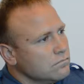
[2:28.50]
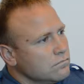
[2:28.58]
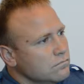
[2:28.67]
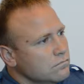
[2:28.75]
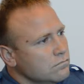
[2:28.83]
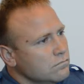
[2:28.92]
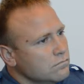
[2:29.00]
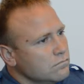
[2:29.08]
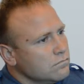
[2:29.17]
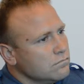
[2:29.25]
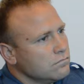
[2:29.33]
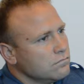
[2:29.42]

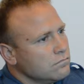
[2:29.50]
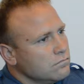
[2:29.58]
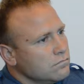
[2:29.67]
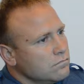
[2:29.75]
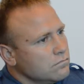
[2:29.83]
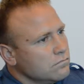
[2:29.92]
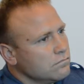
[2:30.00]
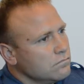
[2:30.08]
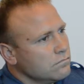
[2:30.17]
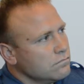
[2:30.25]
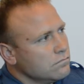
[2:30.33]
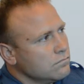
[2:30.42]

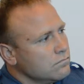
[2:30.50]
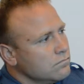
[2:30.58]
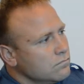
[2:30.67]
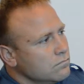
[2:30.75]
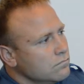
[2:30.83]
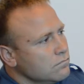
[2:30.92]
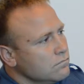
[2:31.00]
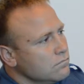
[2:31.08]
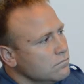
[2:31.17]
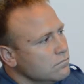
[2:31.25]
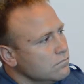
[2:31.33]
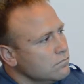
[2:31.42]

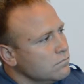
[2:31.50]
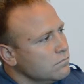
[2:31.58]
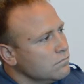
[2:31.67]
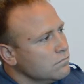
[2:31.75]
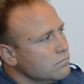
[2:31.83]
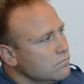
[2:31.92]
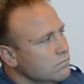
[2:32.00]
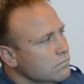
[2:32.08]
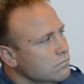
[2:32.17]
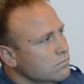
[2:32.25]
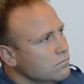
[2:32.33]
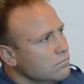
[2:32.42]

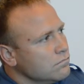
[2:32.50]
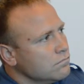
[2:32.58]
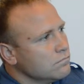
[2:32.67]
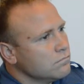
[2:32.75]
(silent)